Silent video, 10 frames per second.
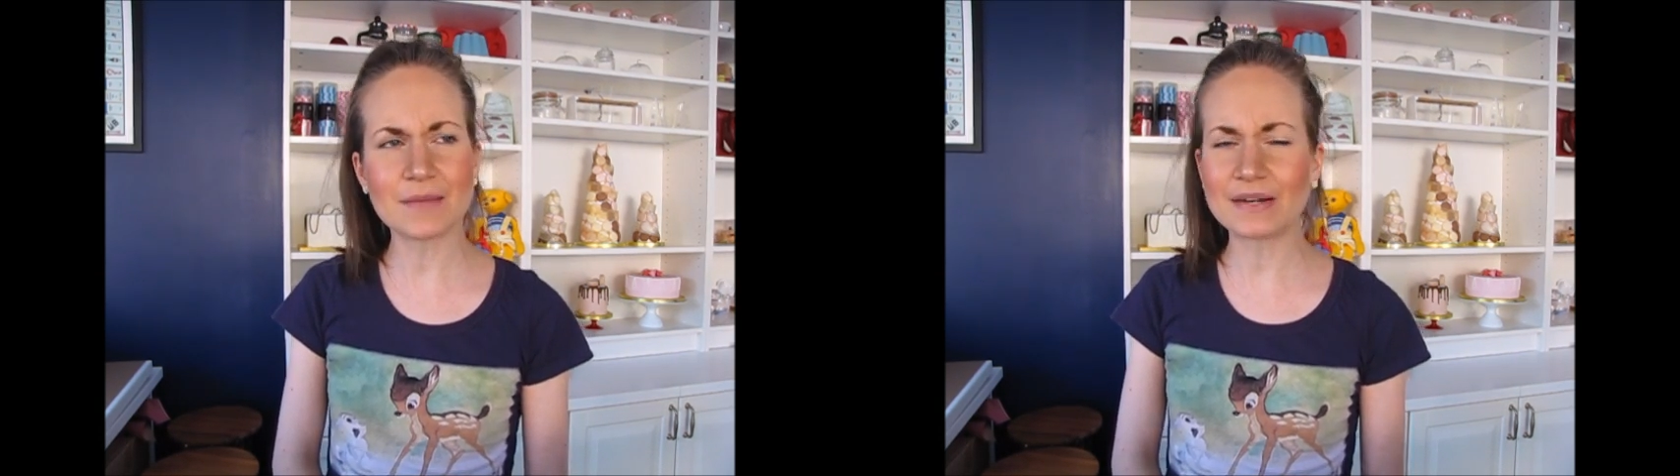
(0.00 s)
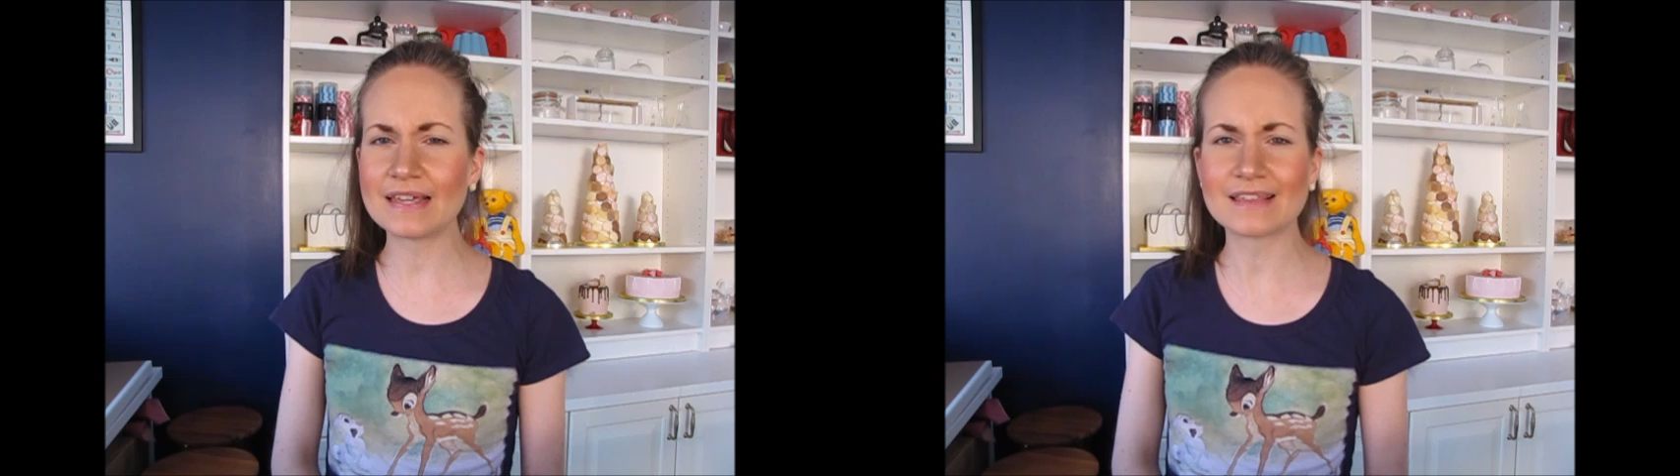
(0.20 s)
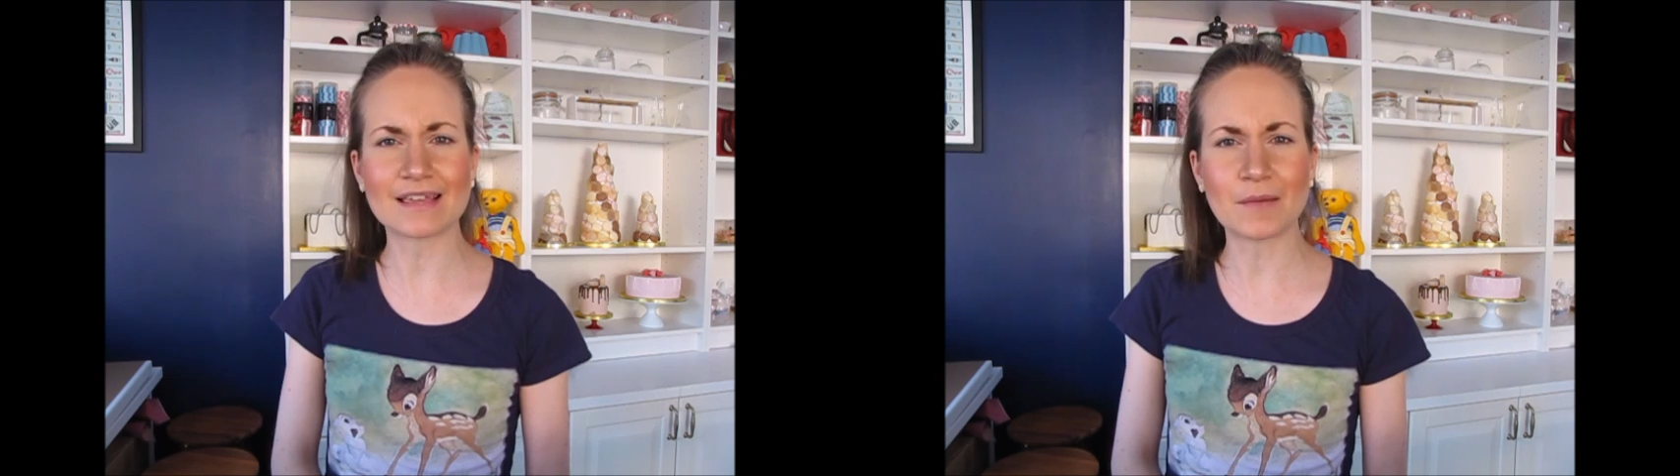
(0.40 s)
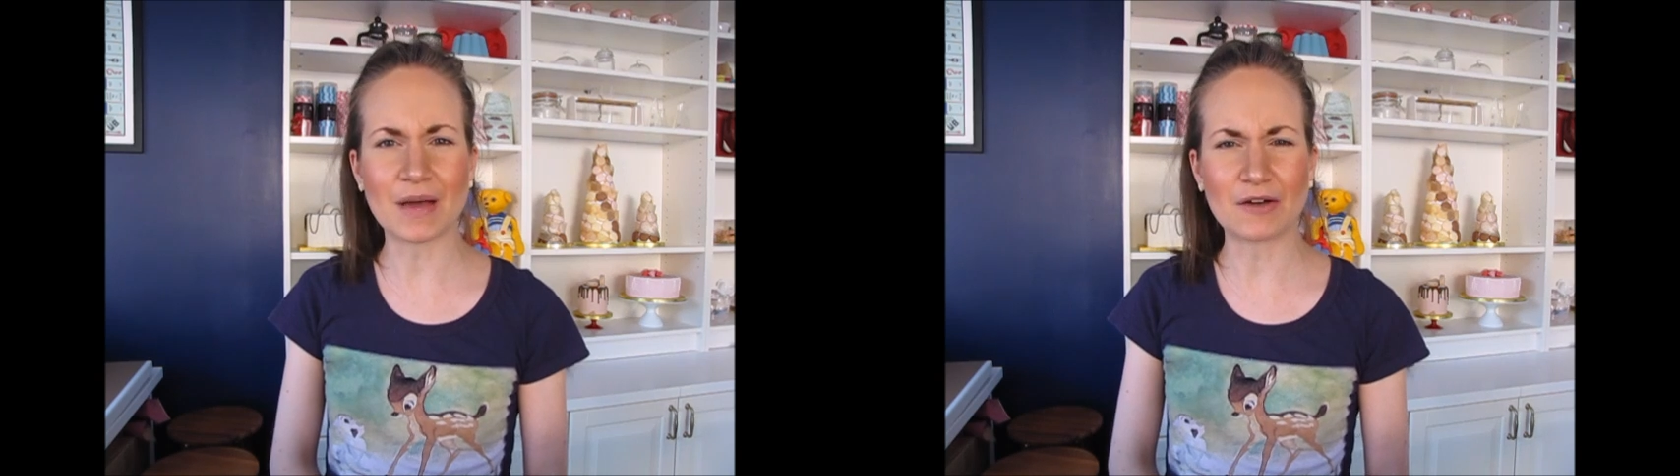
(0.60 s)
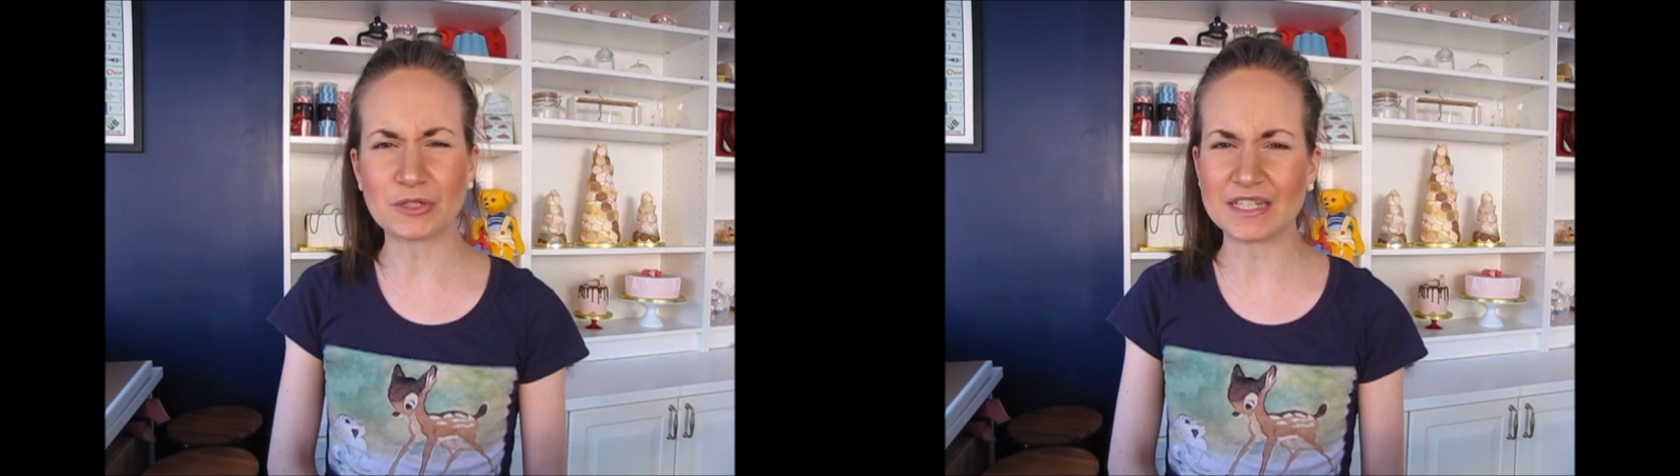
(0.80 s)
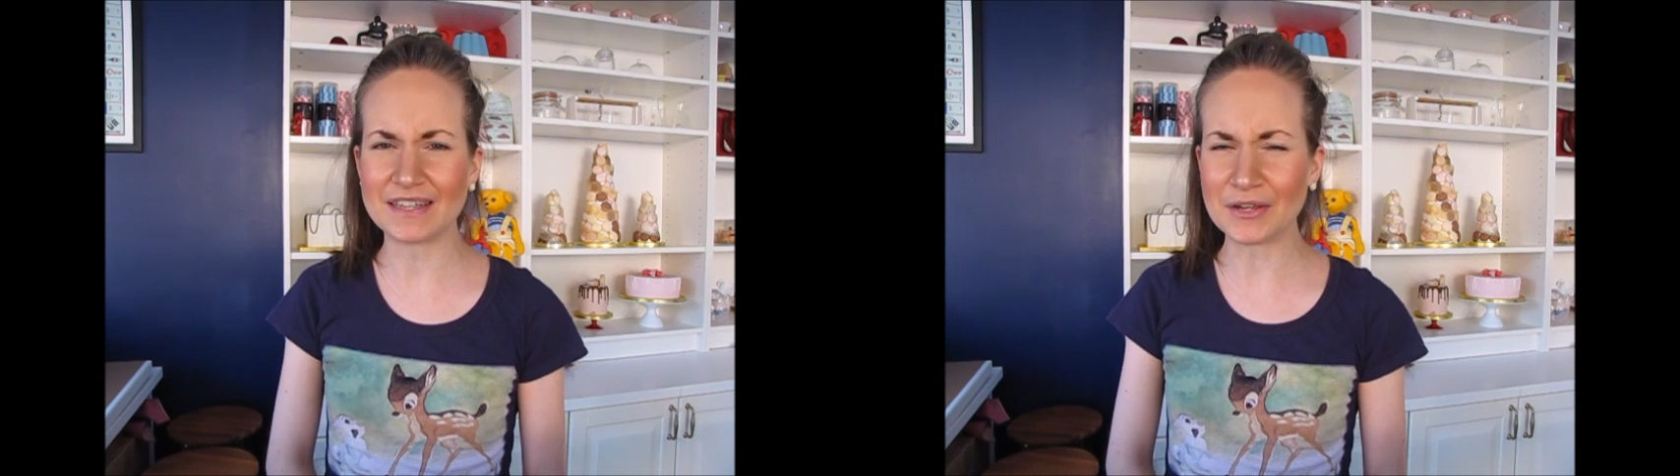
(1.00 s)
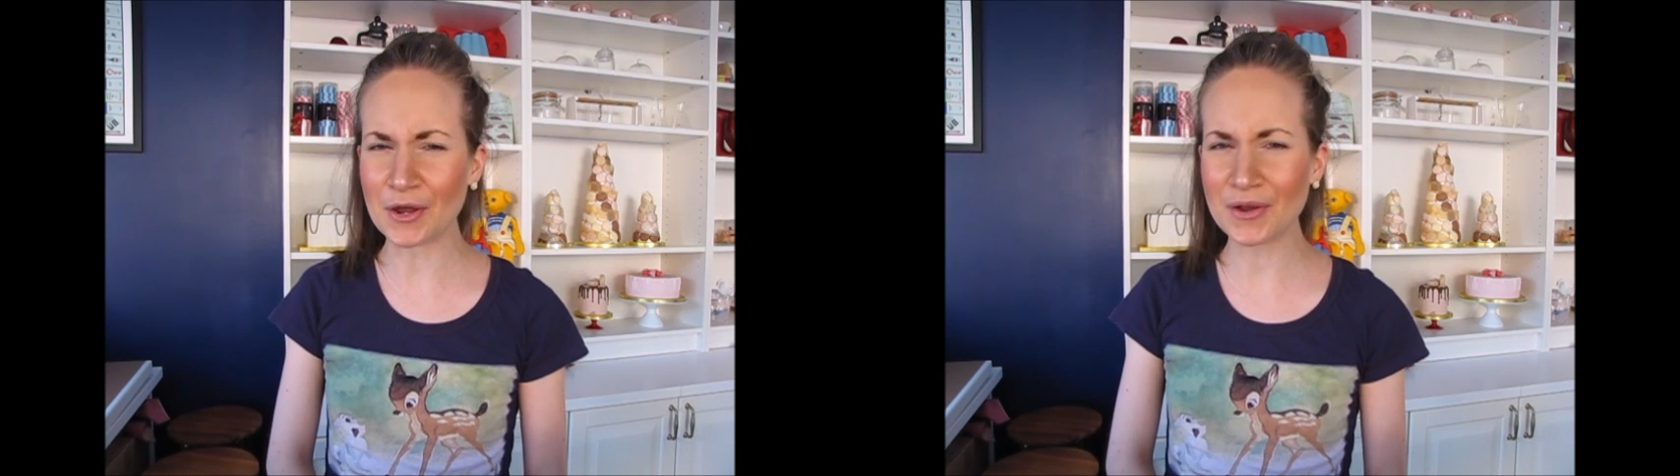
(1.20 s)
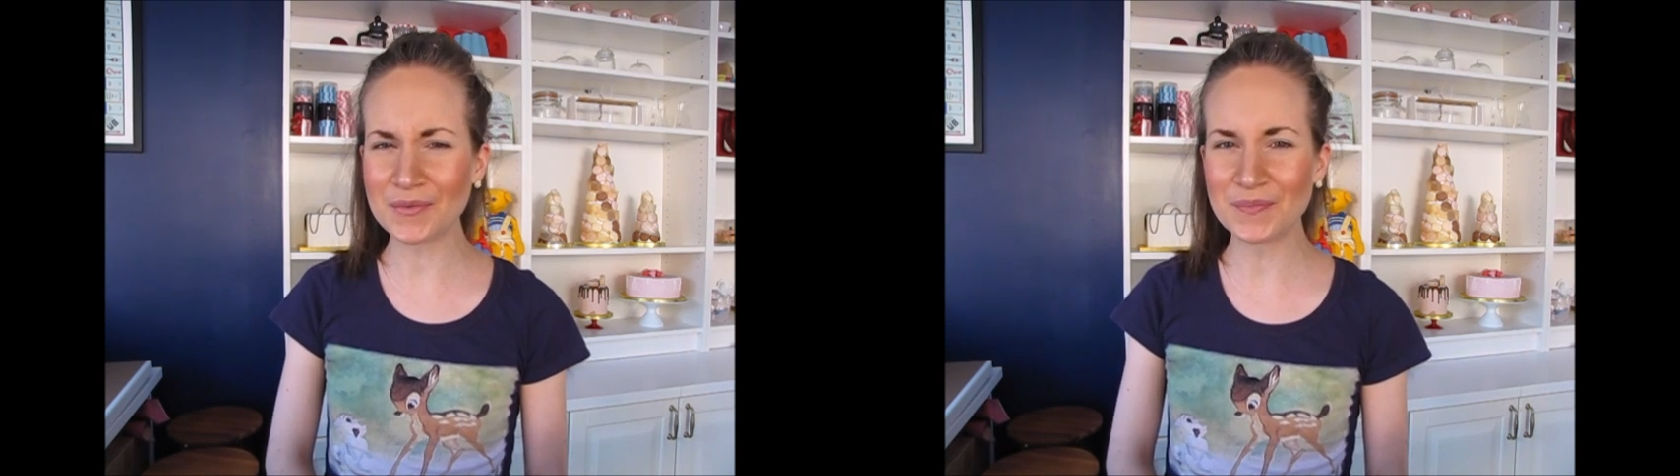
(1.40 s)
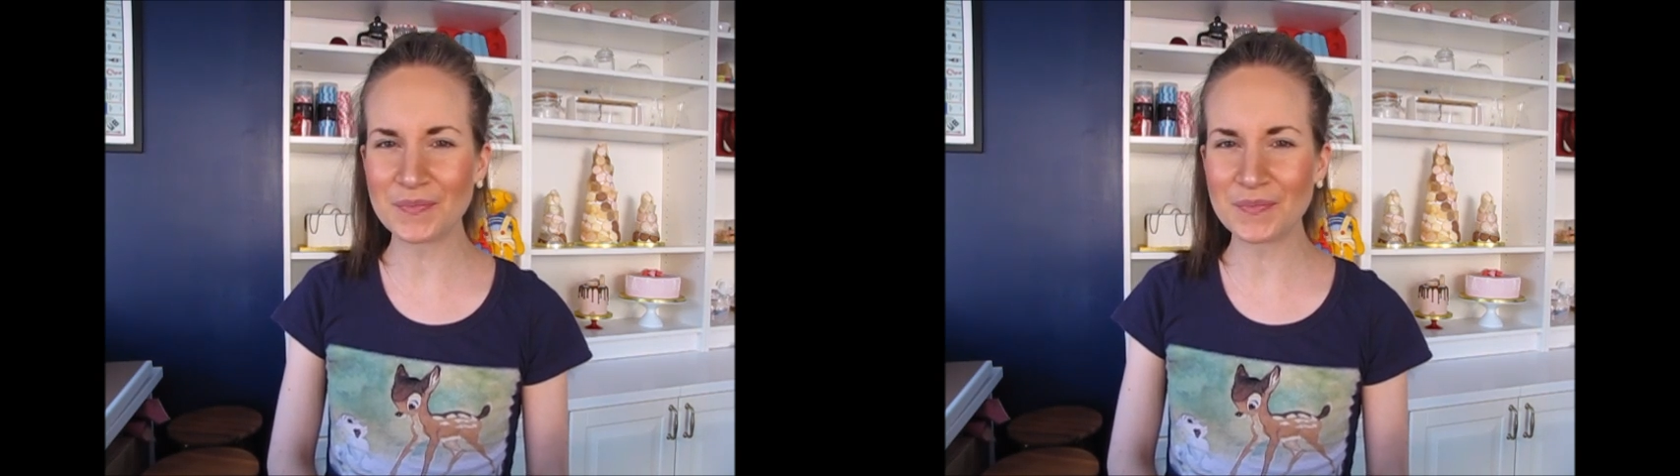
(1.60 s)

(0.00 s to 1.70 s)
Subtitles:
pleasing about it, you know?